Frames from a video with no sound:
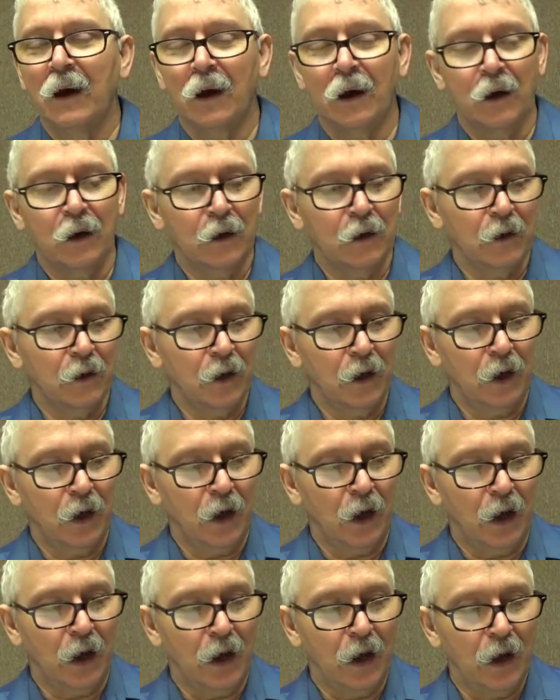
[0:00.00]
Uh,
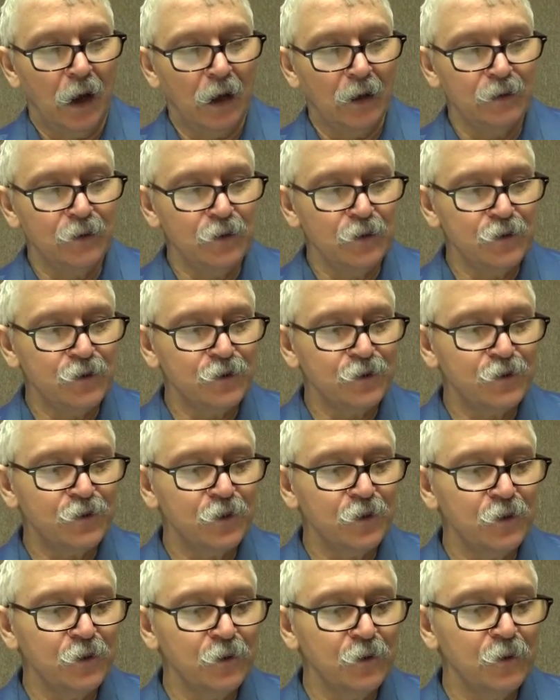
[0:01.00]
I used
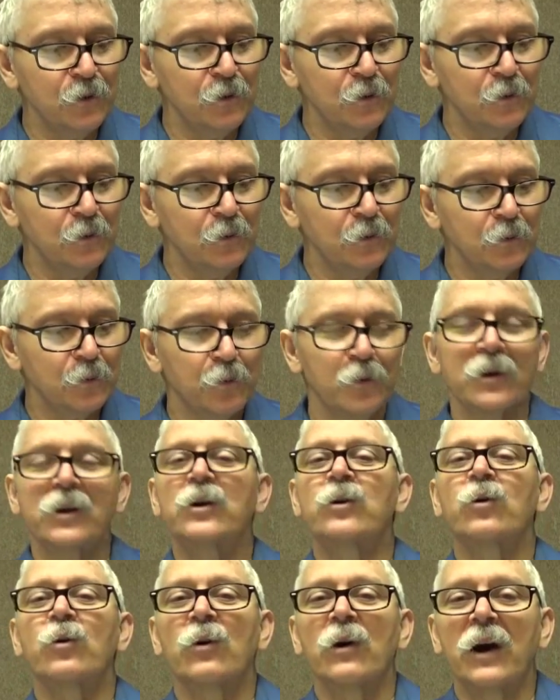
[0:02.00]
to
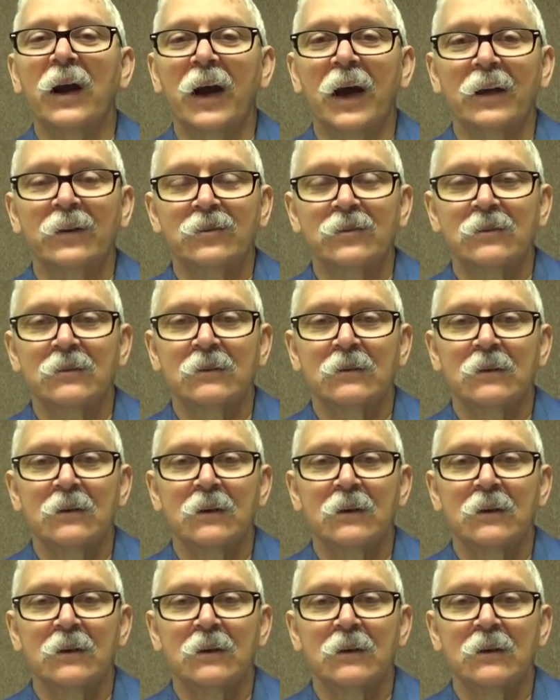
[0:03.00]
regret